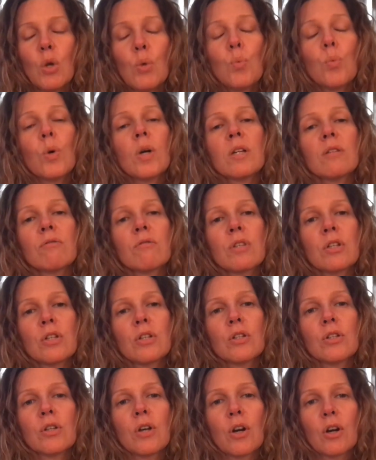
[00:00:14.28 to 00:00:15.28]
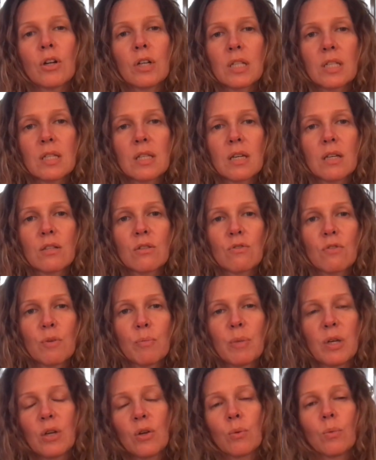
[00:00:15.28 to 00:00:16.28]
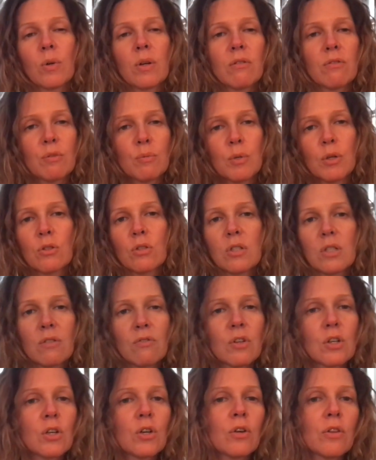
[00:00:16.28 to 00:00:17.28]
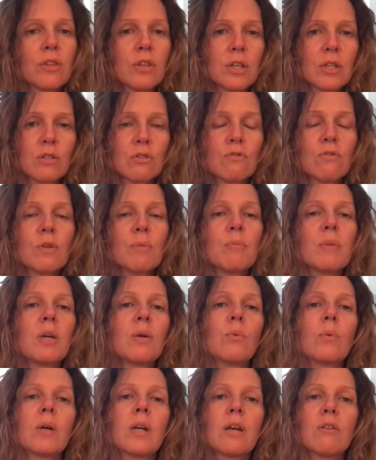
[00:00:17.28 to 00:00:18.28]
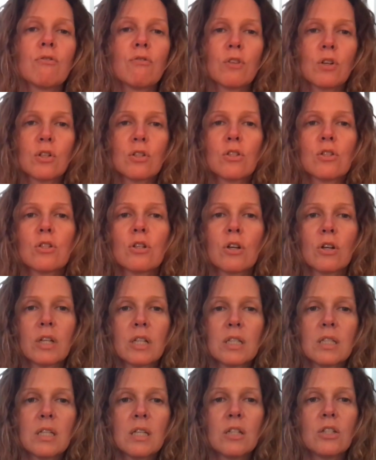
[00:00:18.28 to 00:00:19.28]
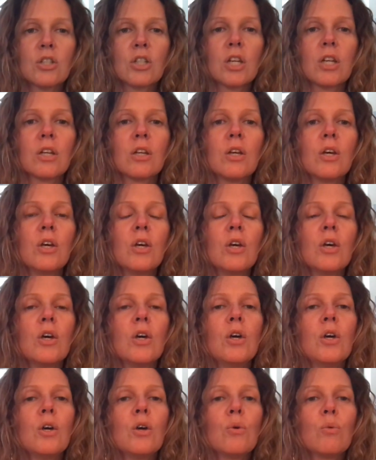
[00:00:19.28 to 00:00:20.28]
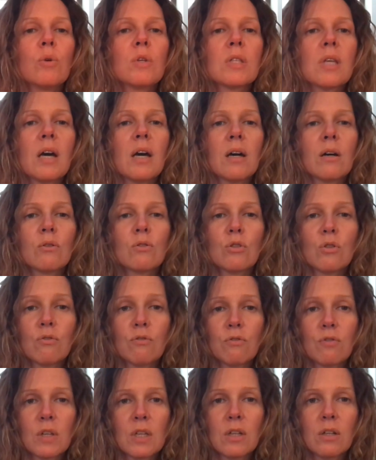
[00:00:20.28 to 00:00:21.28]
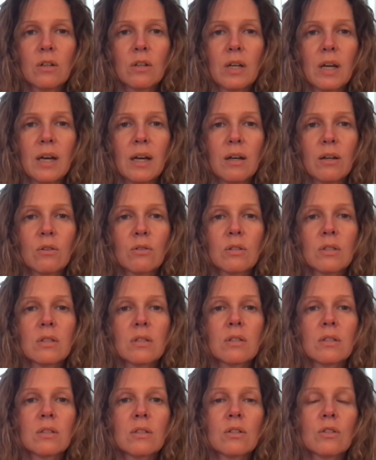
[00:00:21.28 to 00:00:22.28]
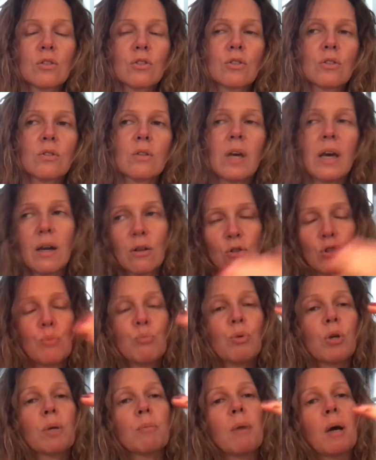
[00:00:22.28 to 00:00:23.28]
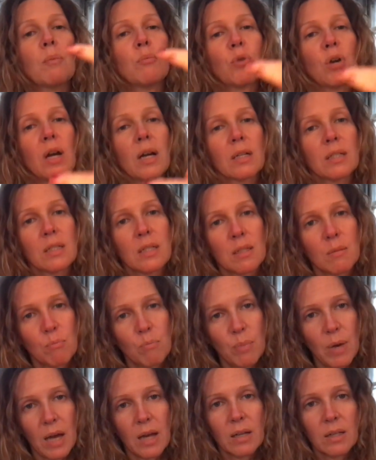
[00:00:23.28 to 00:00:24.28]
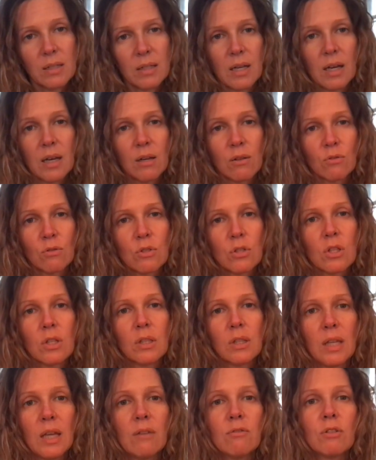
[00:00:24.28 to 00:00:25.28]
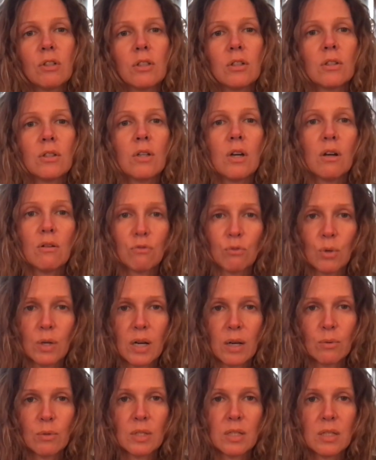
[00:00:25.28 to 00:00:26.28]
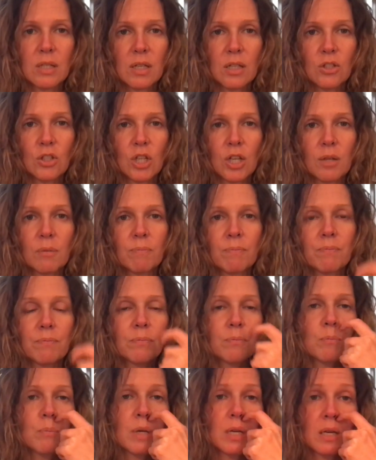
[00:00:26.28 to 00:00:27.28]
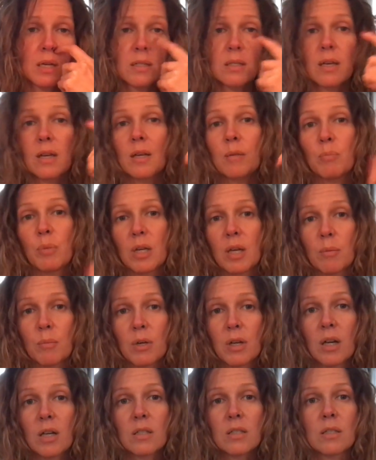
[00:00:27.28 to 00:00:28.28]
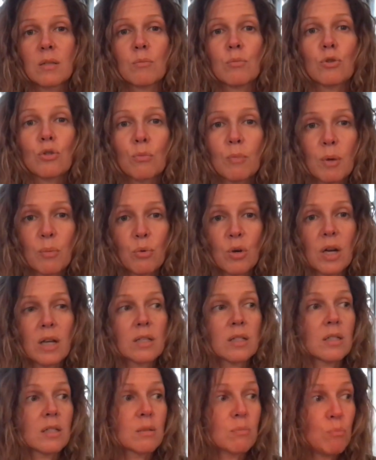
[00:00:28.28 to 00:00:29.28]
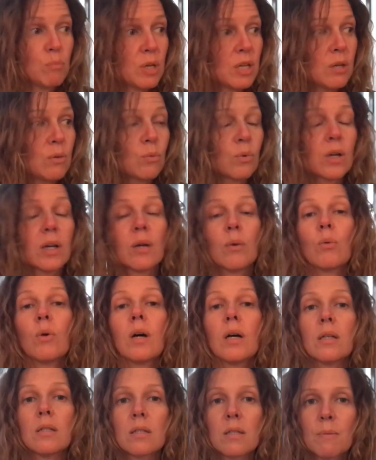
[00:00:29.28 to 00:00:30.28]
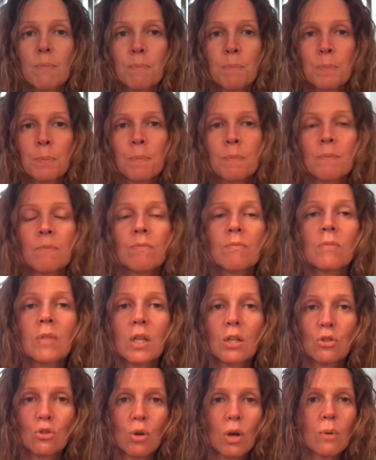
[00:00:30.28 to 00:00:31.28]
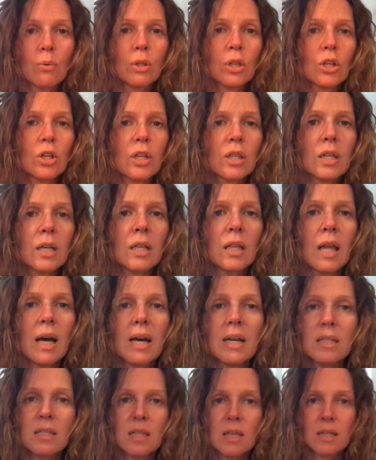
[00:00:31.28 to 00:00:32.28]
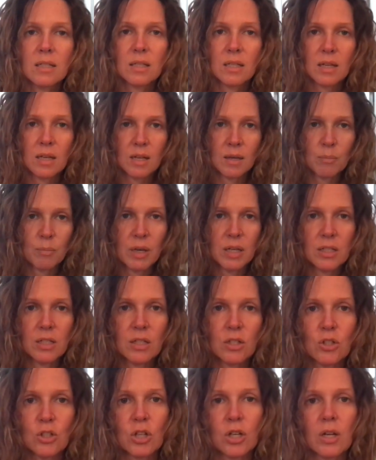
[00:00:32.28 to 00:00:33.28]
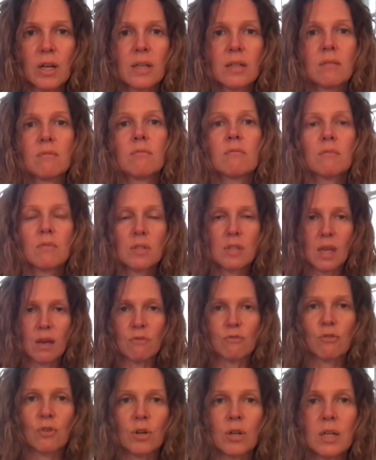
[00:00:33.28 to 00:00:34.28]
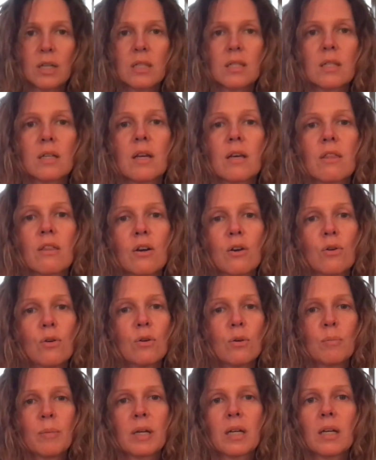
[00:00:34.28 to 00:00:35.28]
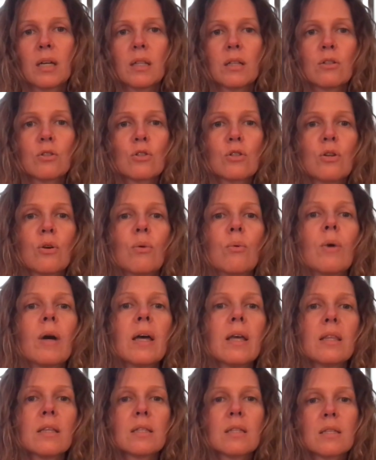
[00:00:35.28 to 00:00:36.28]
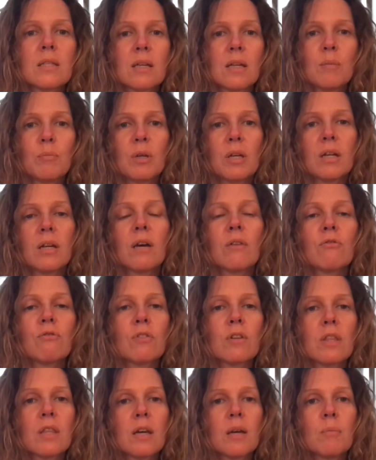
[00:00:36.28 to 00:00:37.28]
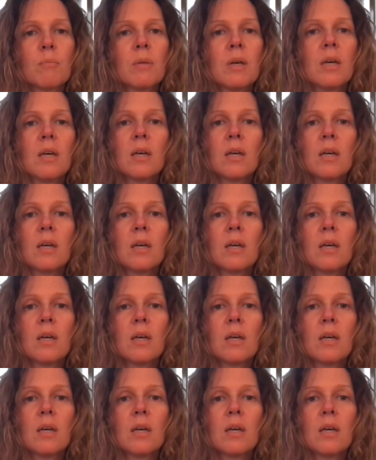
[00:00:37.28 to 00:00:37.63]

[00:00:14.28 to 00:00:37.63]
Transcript: One of the hardest things for me, or one of the most difficult things for me when I first started teaching, was how to figure out how to bring my practice back down to the level of what I was teaching, because I had become accustomed to my practice being where it was. So I would look at the class that my teacher had set for us, and I thought, oh my God, there's no way this is going to be enough for them.